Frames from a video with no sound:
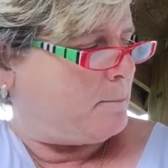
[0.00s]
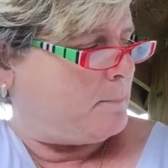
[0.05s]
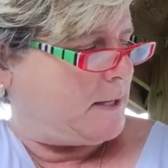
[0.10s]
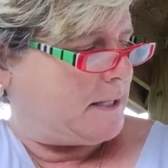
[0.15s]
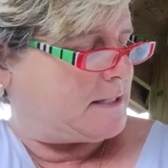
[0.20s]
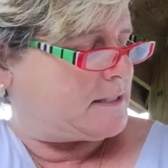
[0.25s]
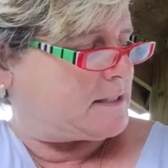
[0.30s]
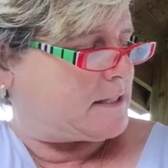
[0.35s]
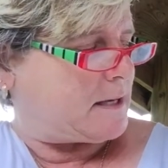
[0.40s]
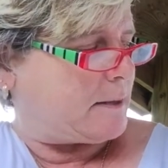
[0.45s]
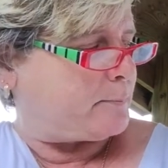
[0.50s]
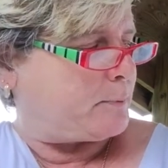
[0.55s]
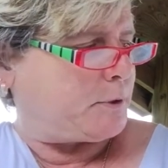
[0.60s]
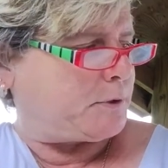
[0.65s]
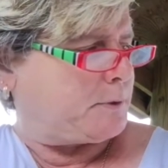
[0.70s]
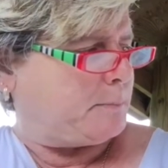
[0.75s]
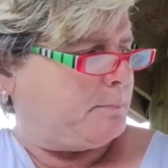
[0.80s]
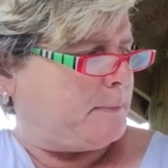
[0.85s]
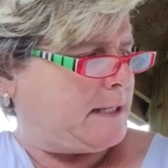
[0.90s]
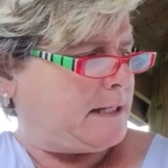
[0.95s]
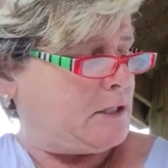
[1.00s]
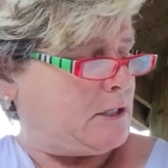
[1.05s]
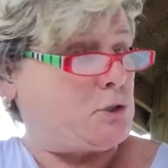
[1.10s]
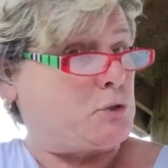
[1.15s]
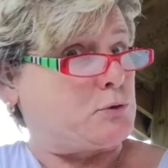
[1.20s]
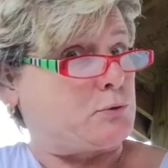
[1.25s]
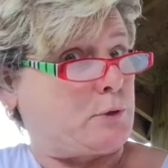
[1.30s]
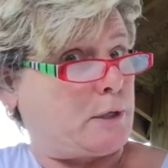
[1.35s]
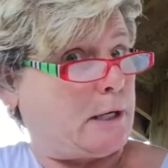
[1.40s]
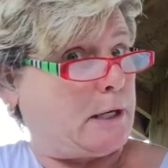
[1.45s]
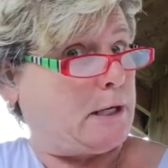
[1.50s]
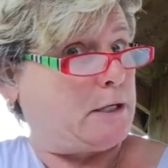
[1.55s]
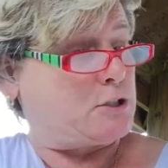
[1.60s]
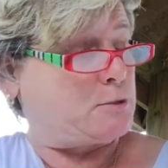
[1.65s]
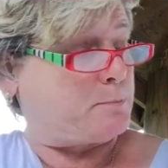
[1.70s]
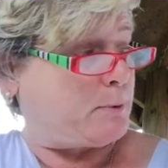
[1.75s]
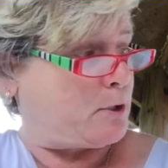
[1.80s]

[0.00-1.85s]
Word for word: mixed up with many strange